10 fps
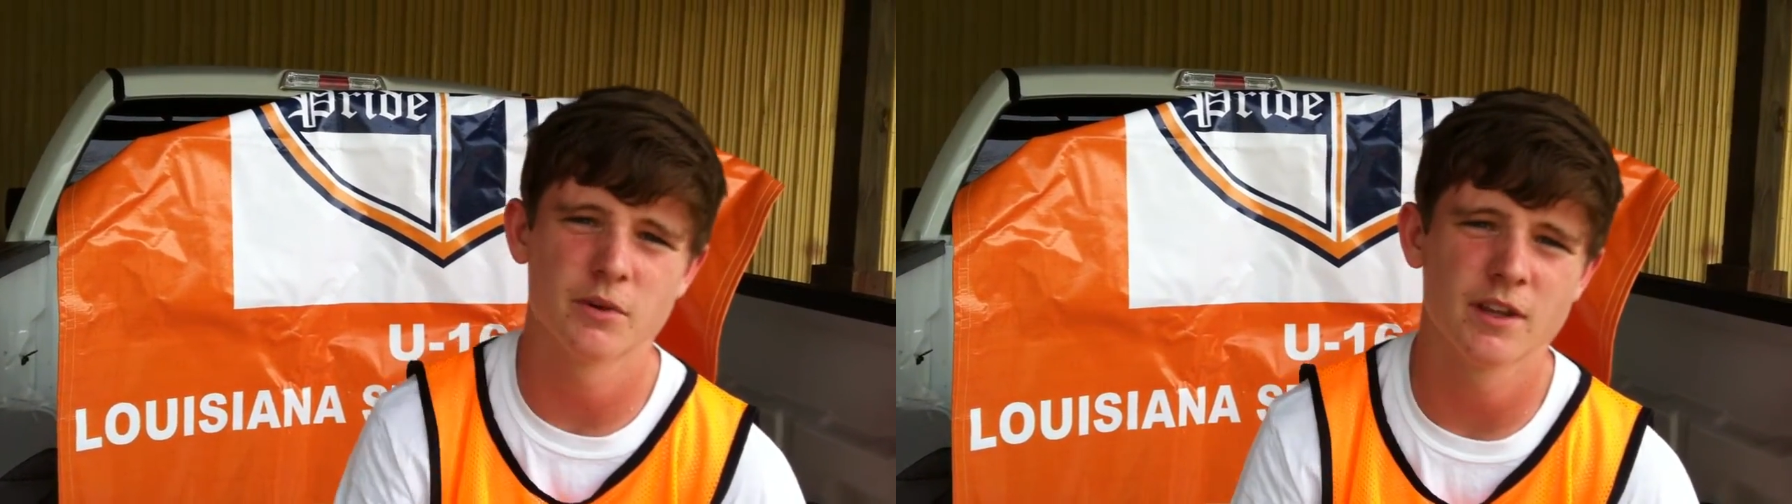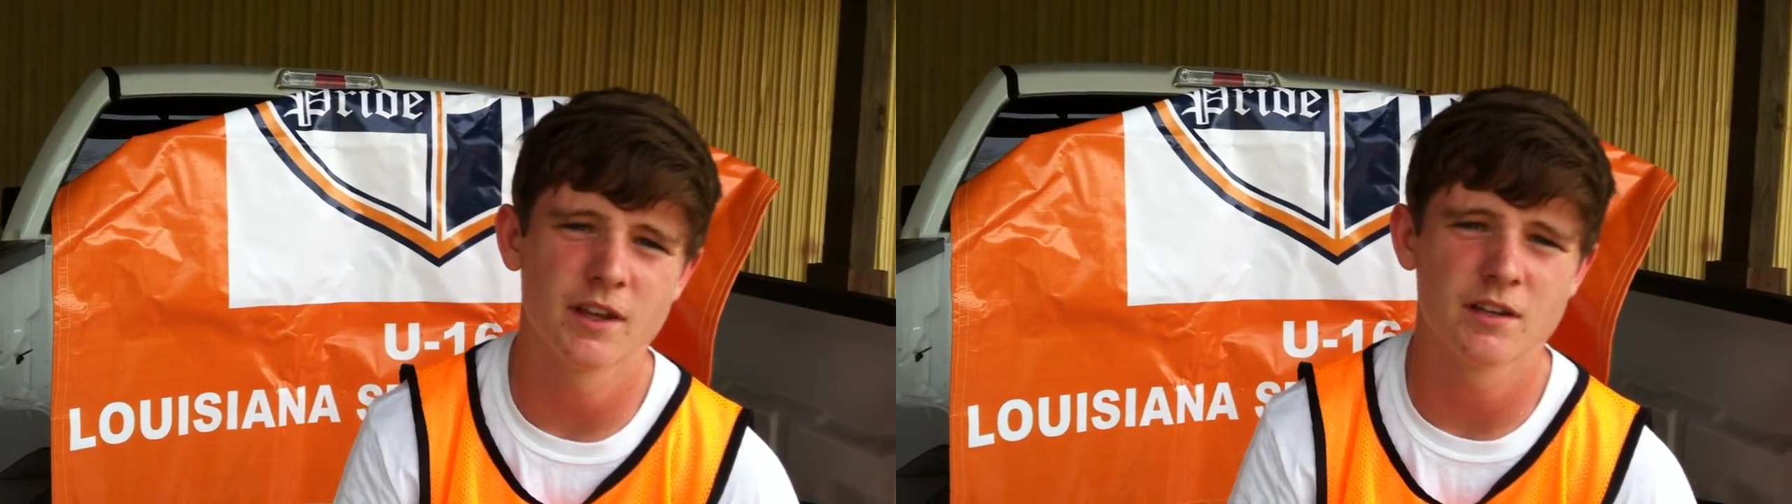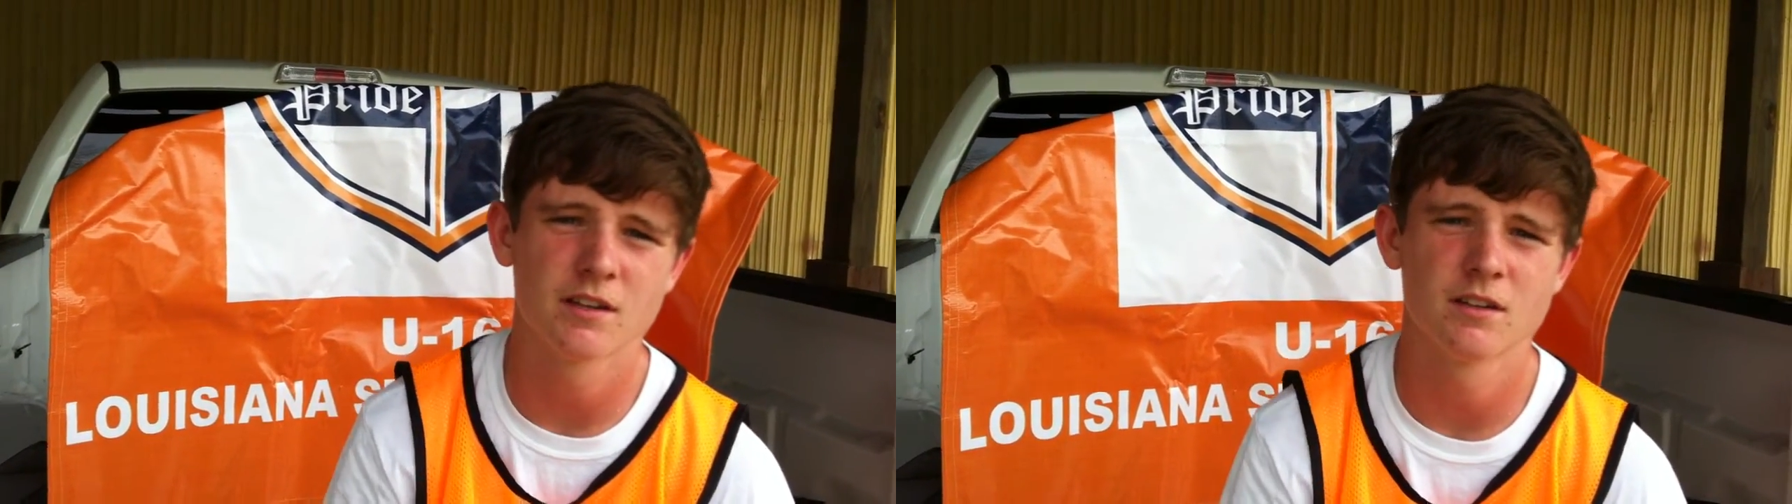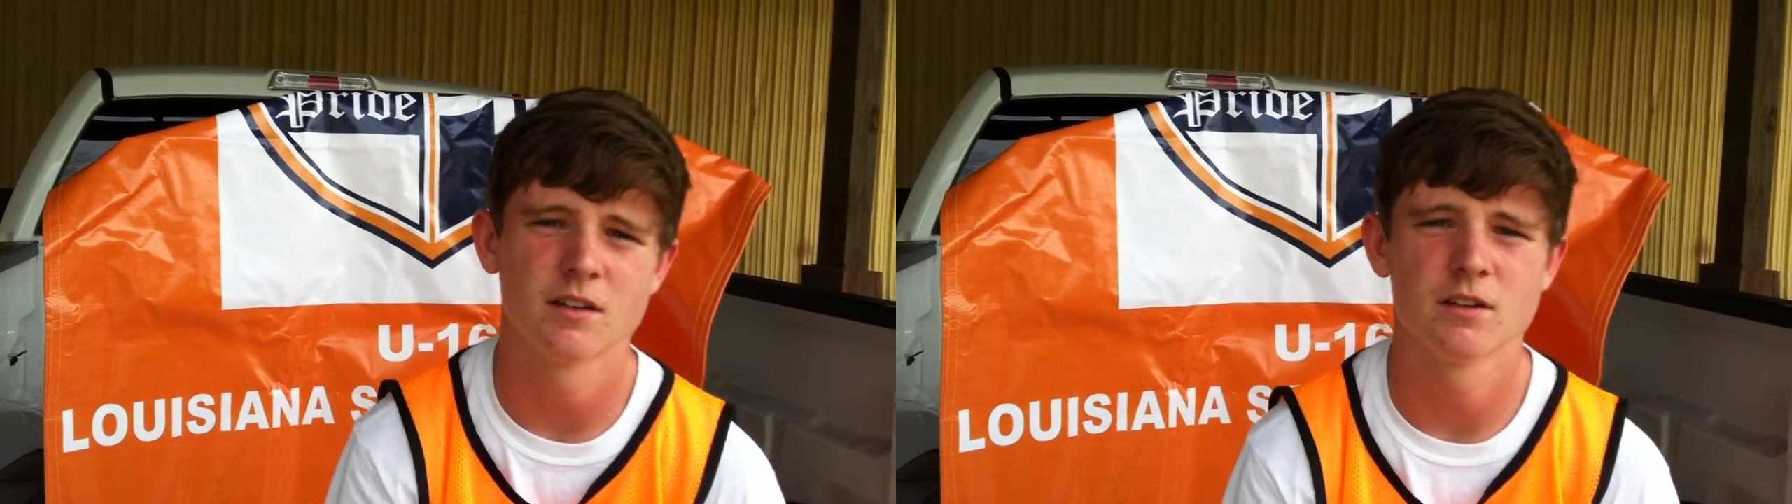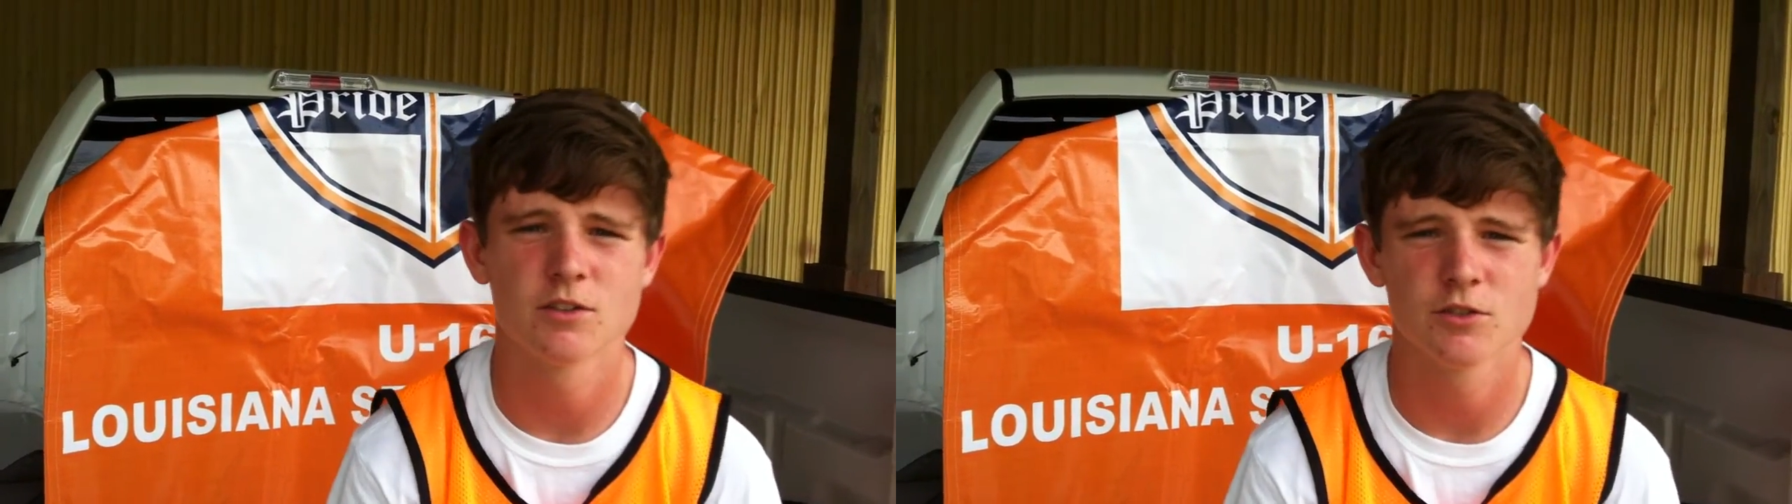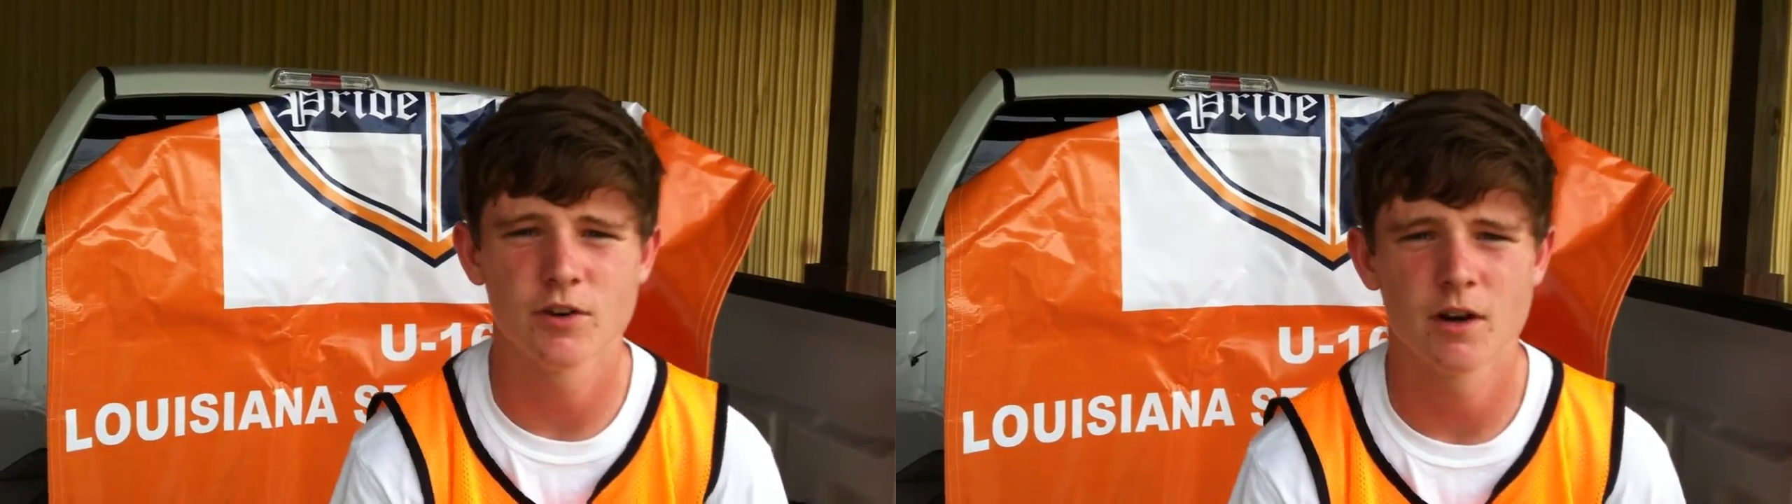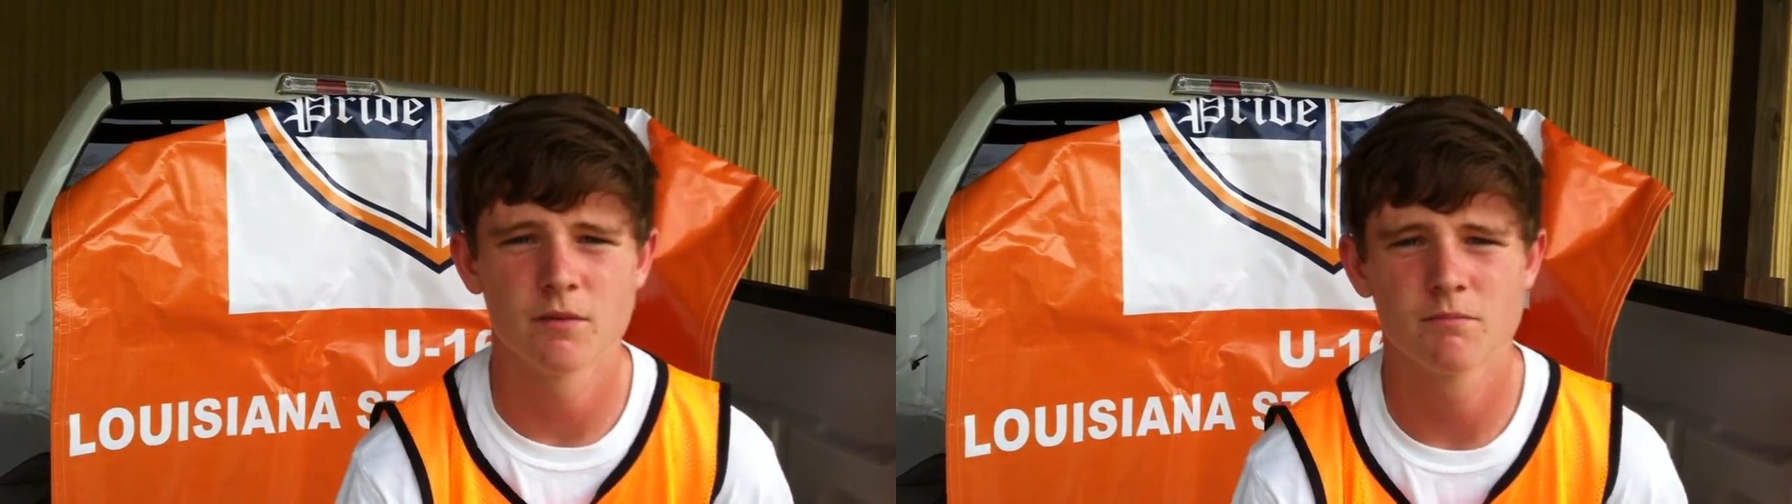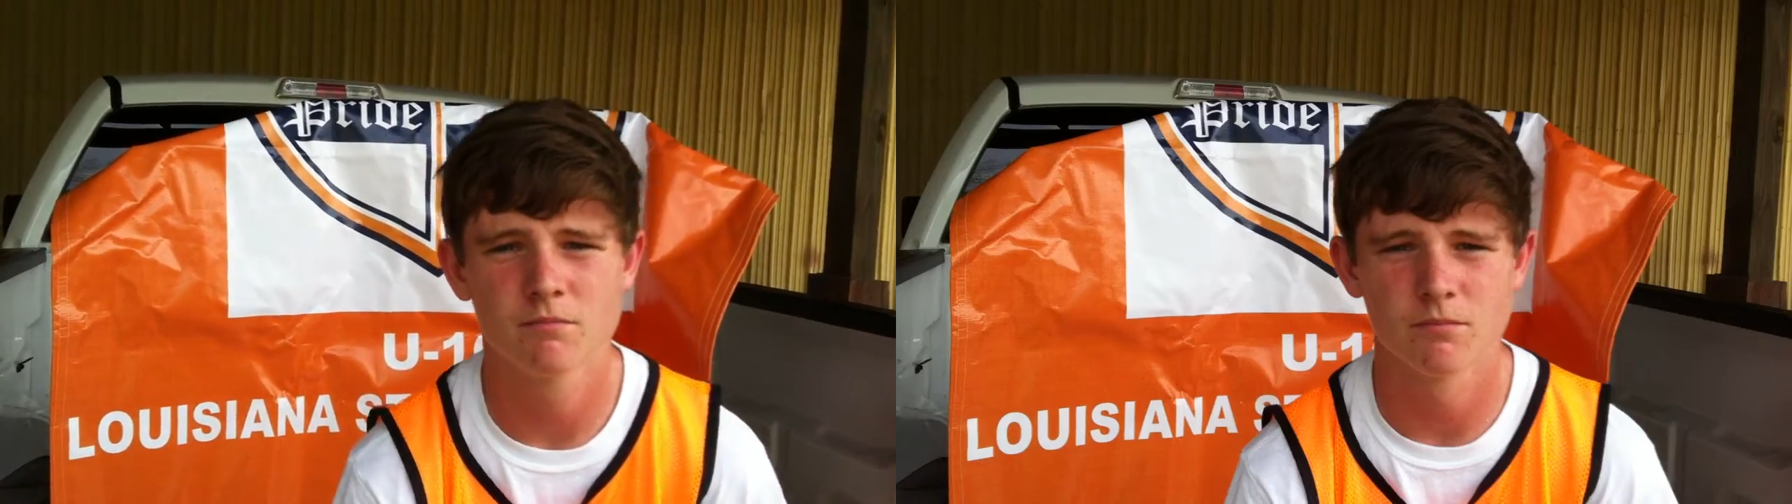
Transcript: what they did and just try and